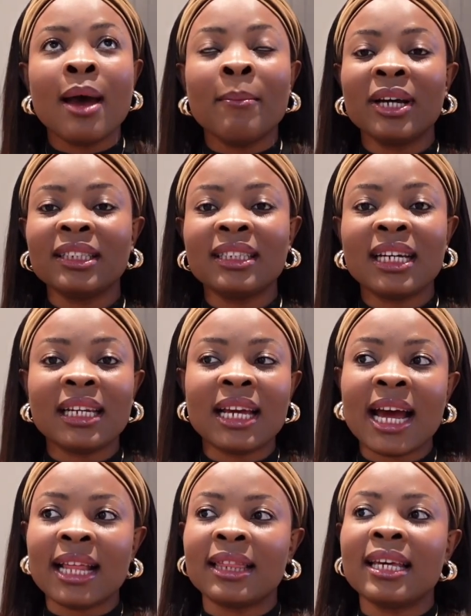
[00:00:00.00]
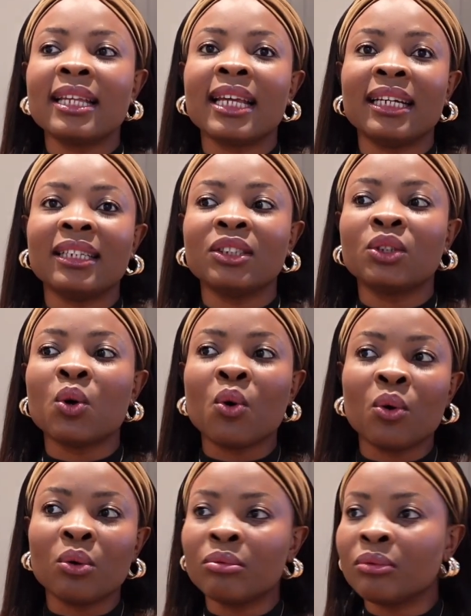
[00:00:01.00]
Personally, I think that this
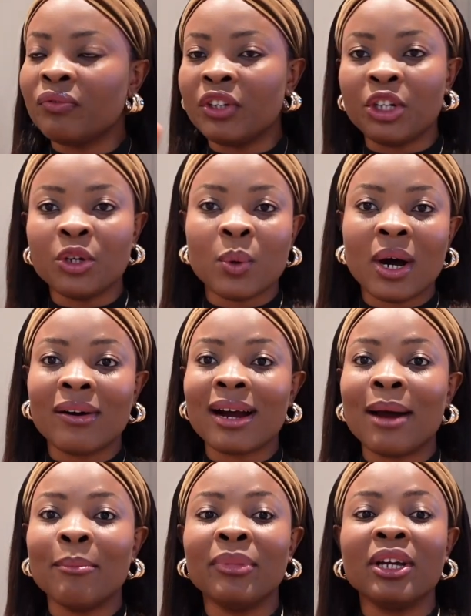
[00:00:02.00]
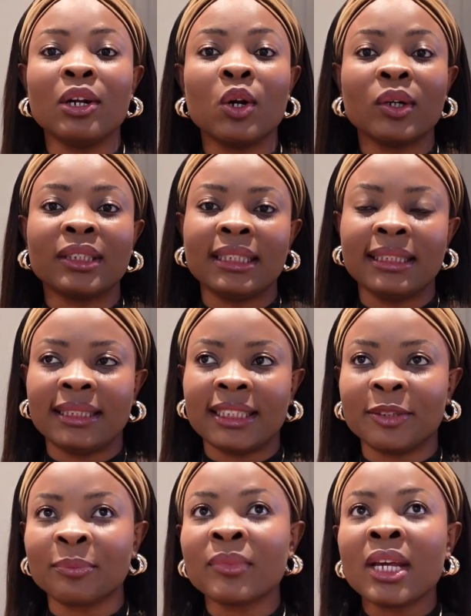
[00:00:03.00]
whole renewal can be a lot
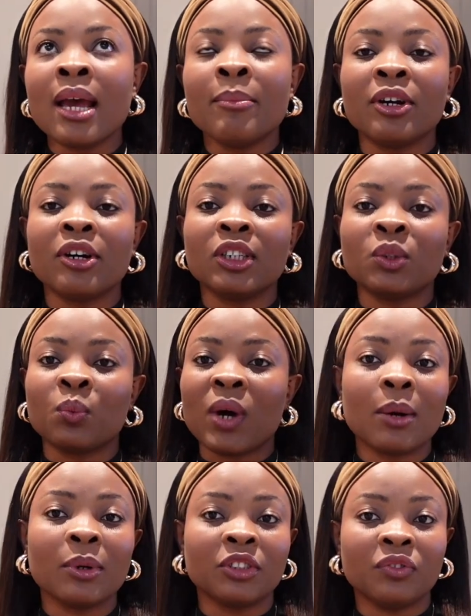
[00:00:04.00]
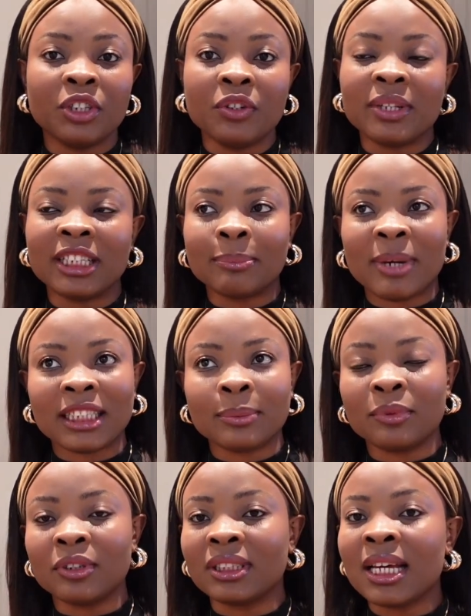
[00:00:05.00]
easier, because while I was renewing this
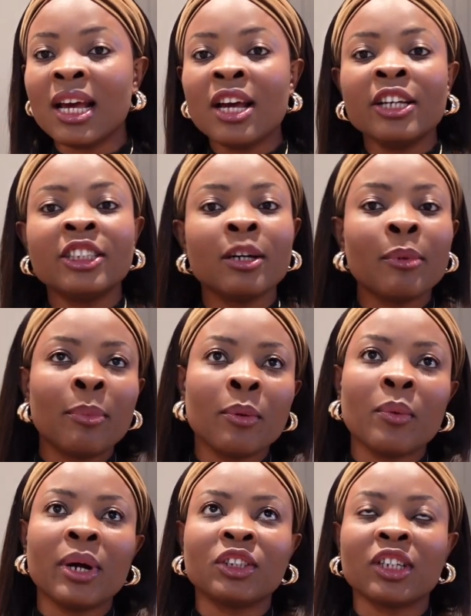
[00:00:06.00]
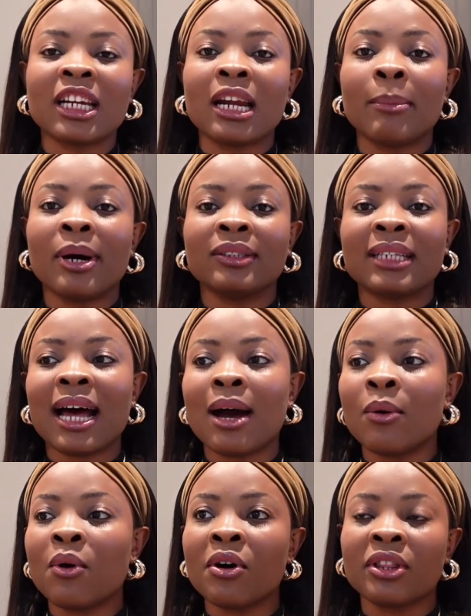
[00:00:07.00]
passport, so many people were talking about
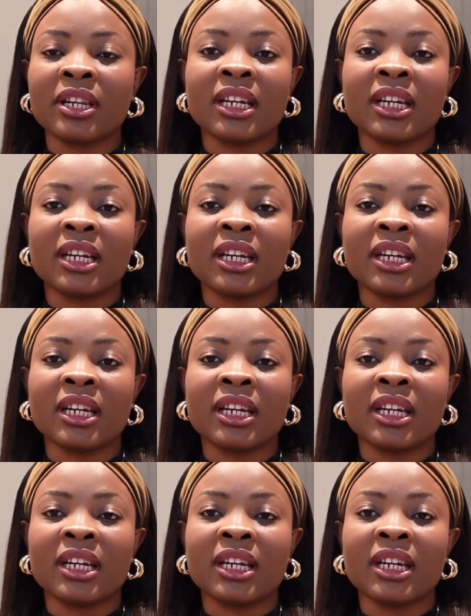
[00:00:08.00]
how other